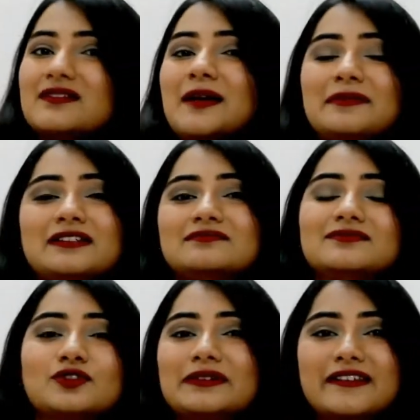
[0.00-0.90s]
I mean,
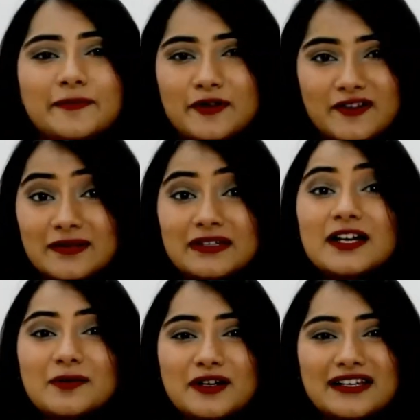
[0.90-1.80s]
nobody's sponsoring me.
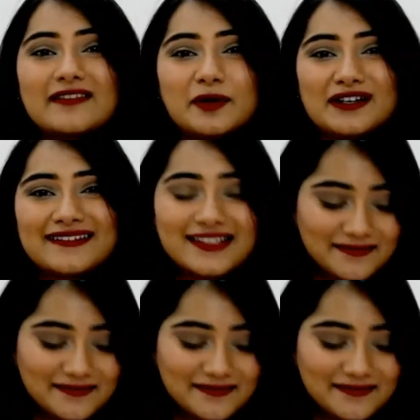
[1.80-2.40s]
Come on, let's be honest.